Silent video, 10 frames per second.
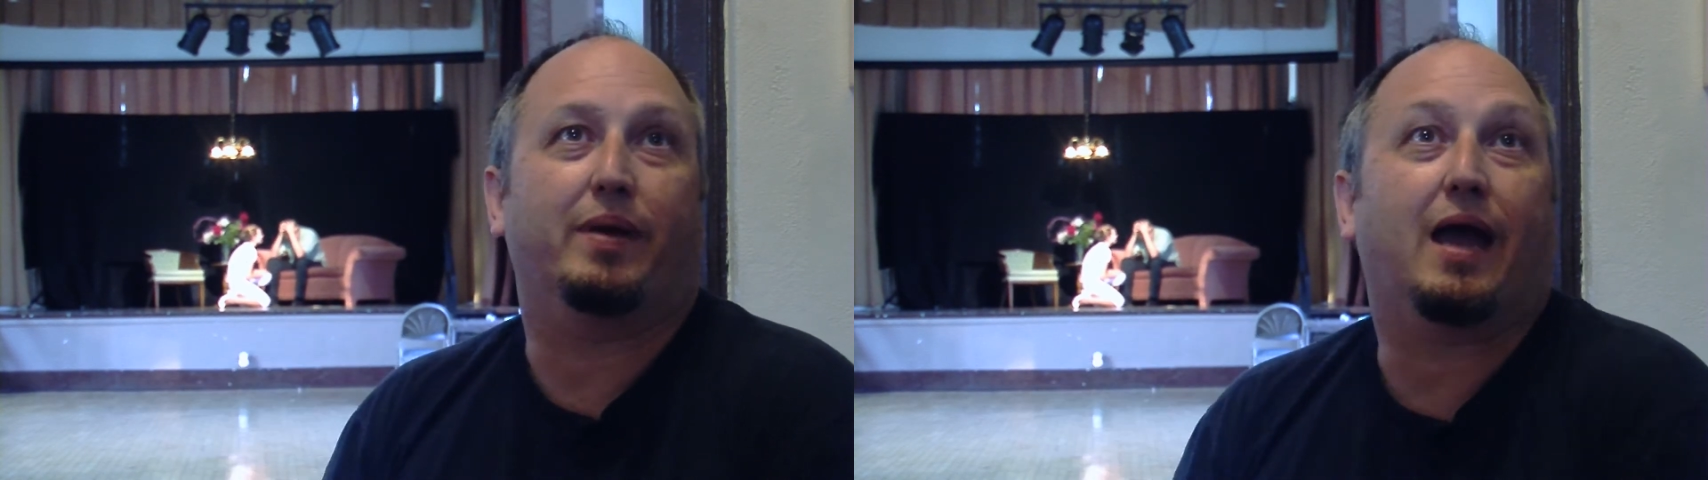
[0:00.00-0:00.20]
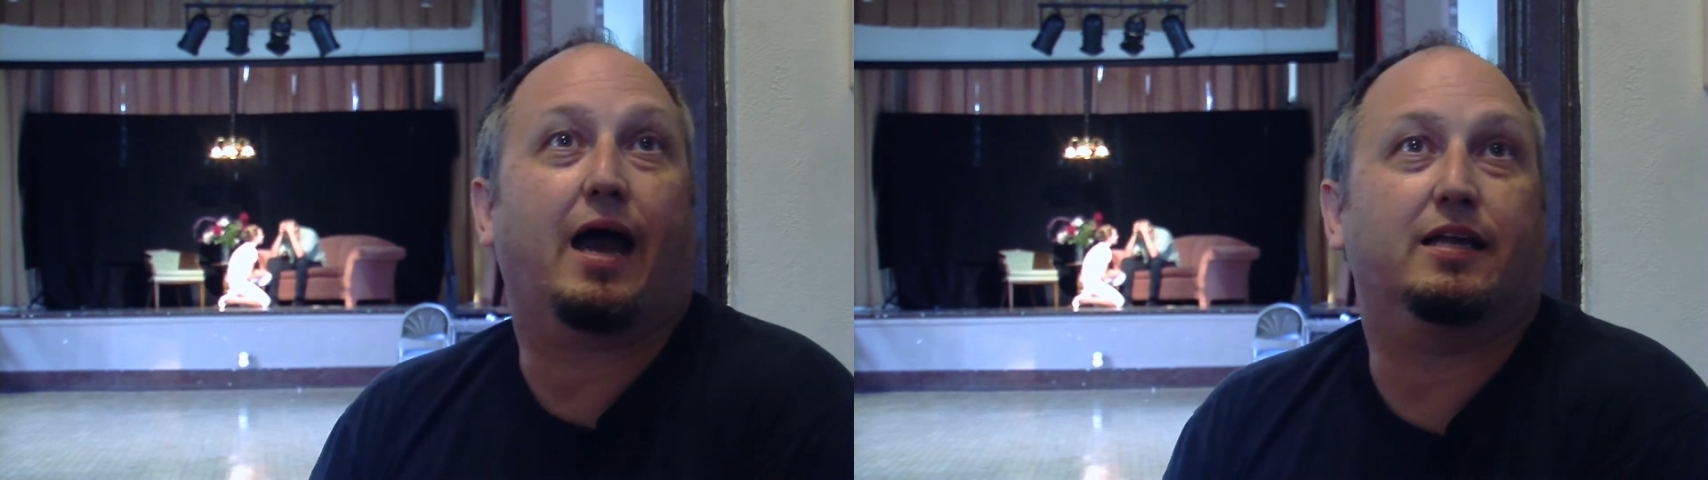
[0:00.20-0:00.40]

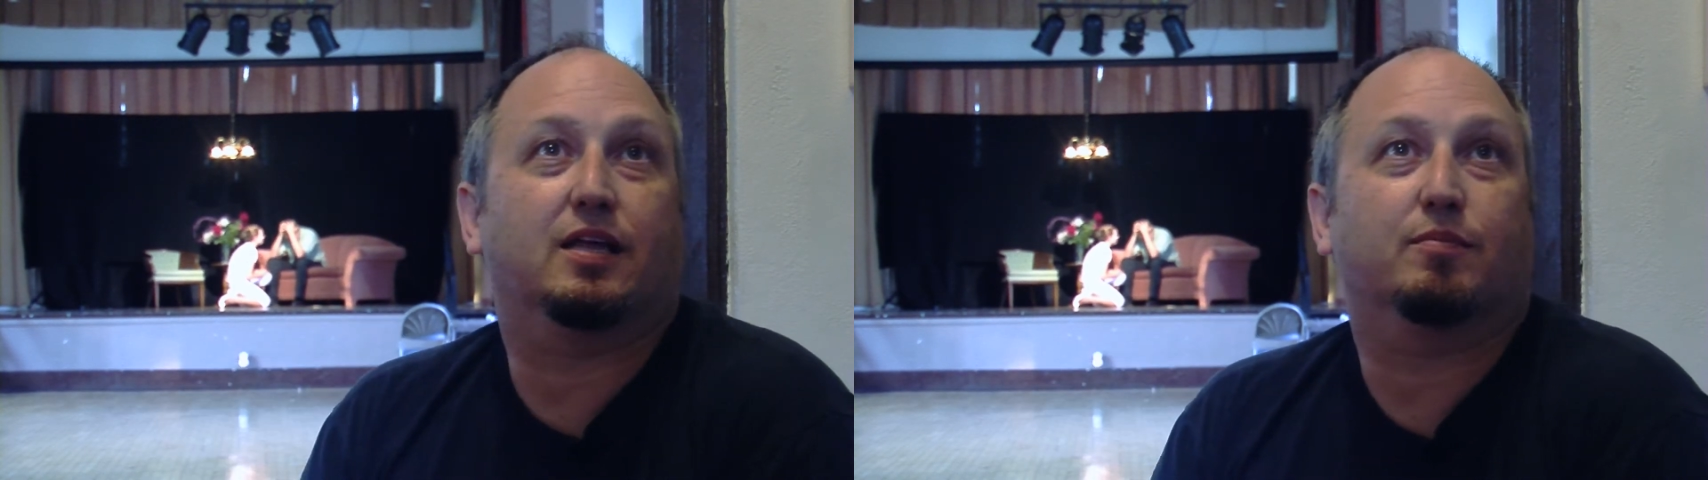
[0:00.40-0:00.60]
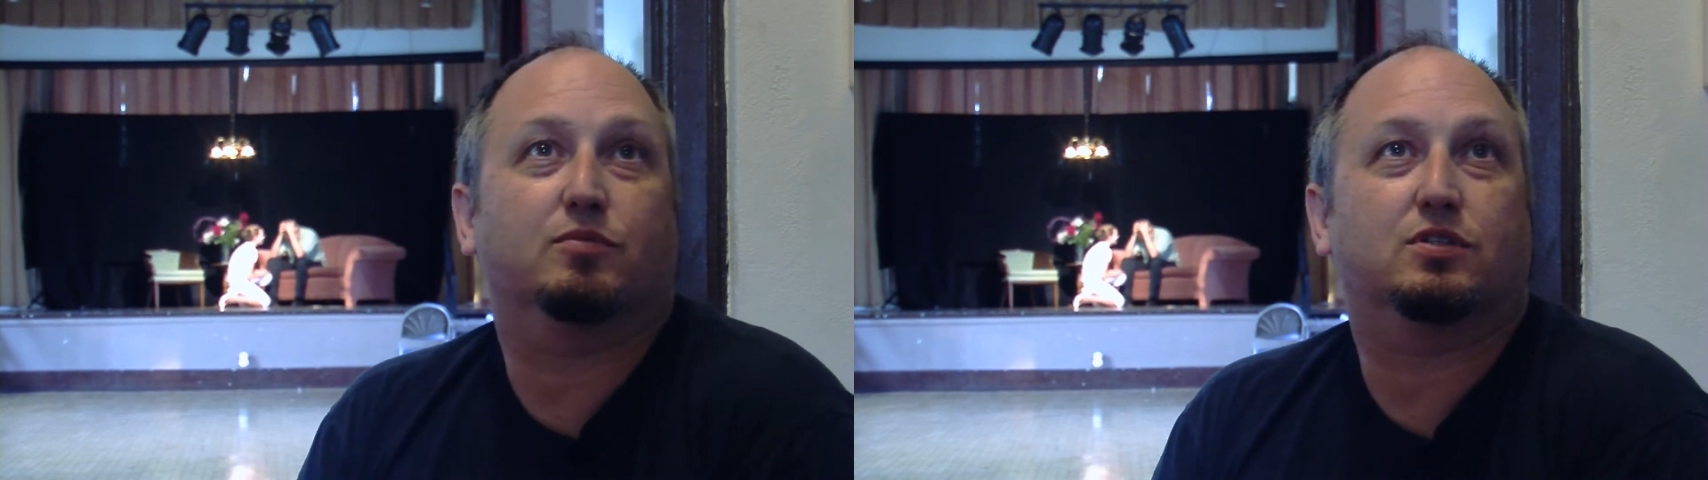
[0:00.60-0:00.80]
behind
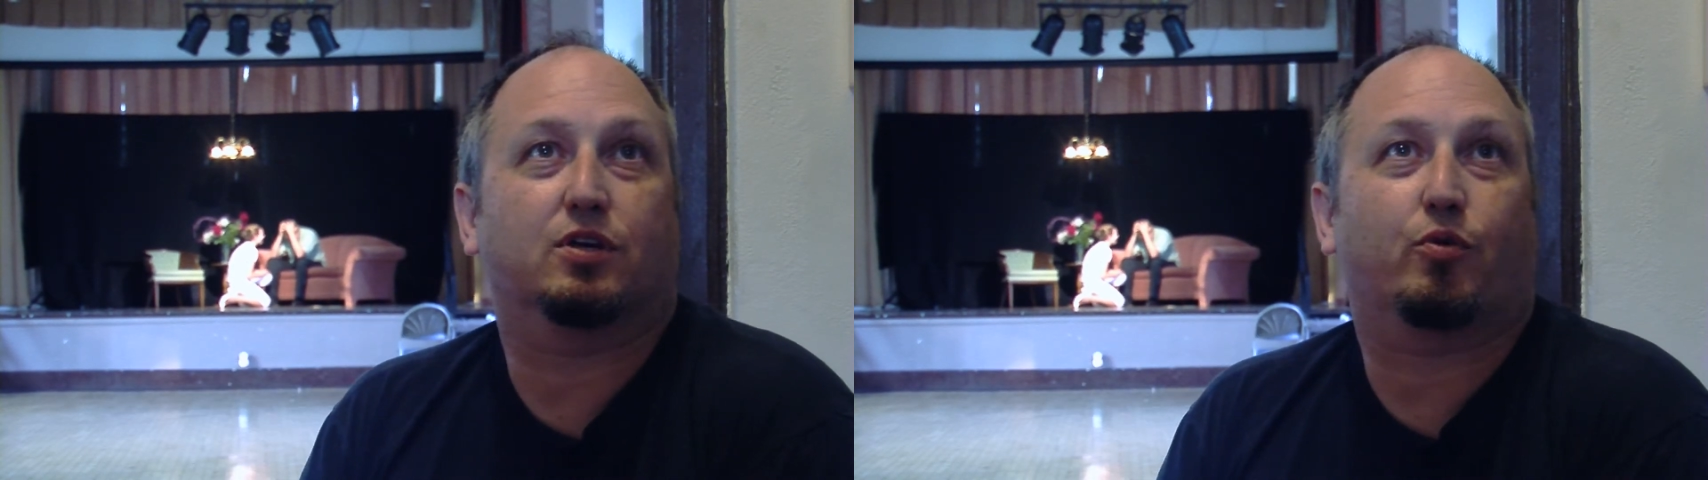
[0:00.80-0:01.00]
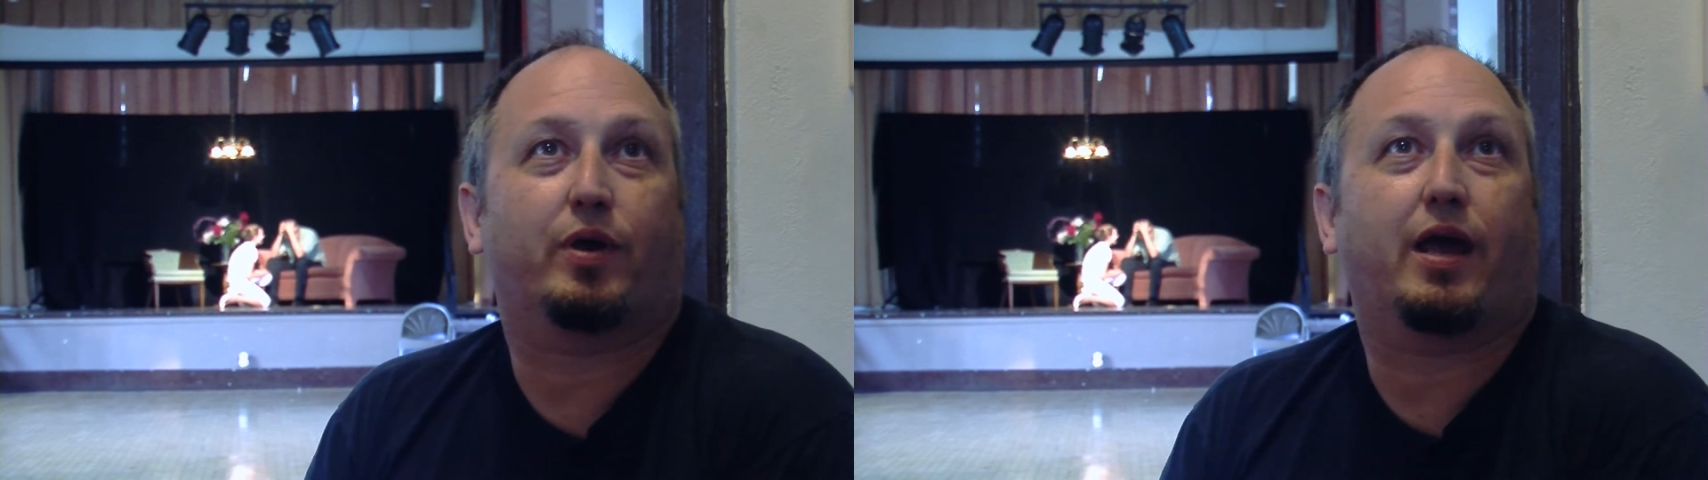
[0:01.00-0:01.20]
them to
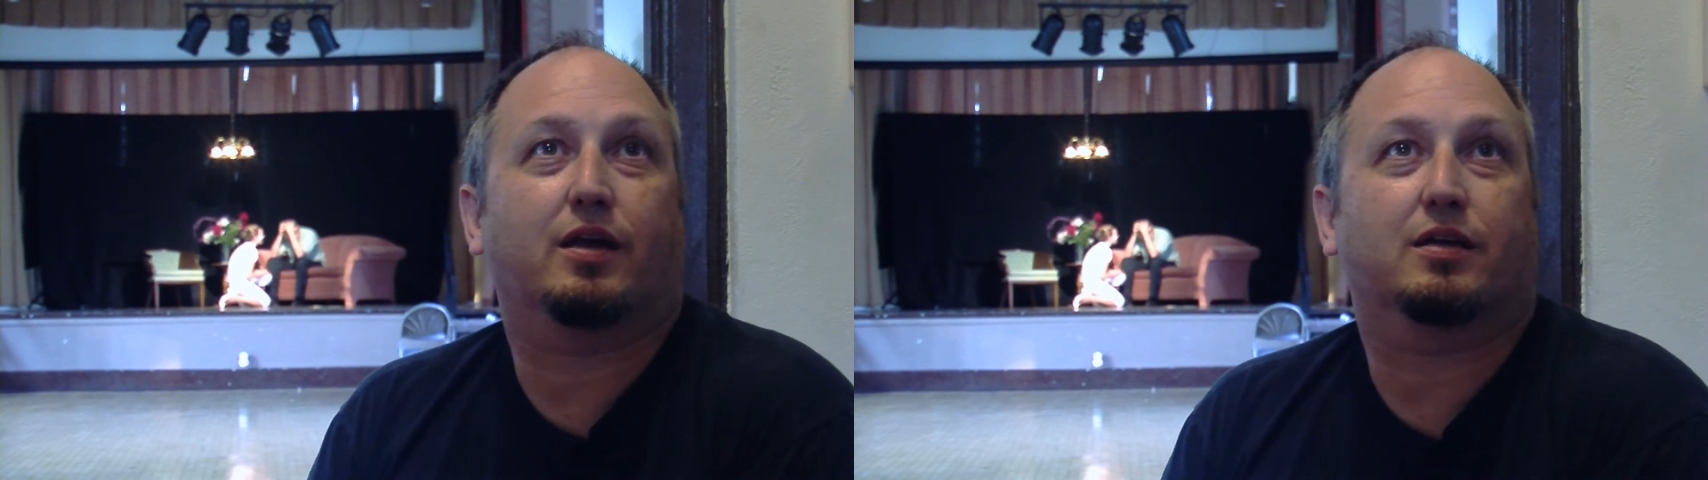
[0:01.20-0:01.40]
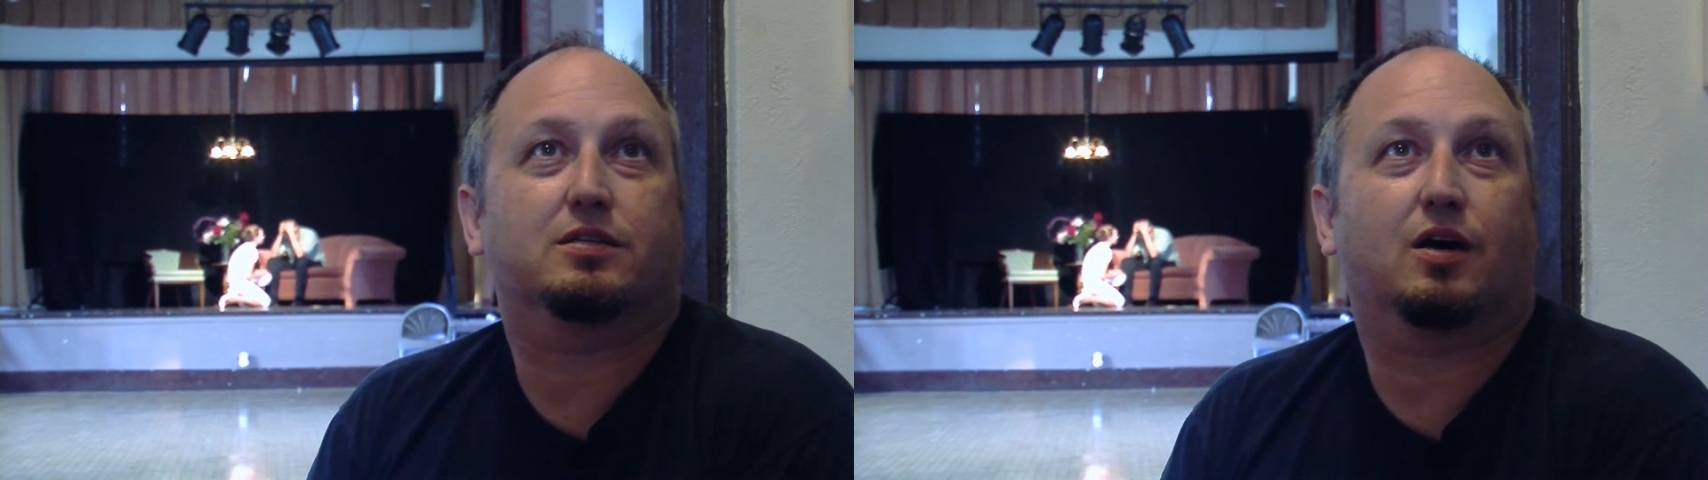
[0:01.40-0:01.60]
create it.